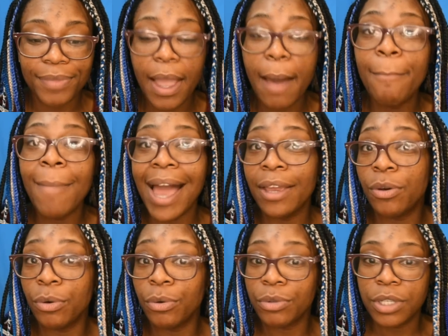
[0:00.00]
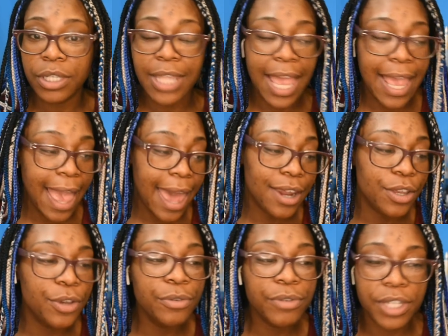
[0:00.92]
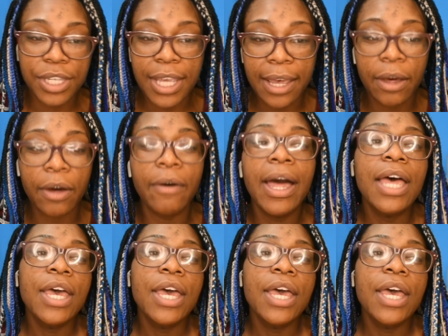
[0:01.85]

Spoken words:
Michael's. They had a huge sale.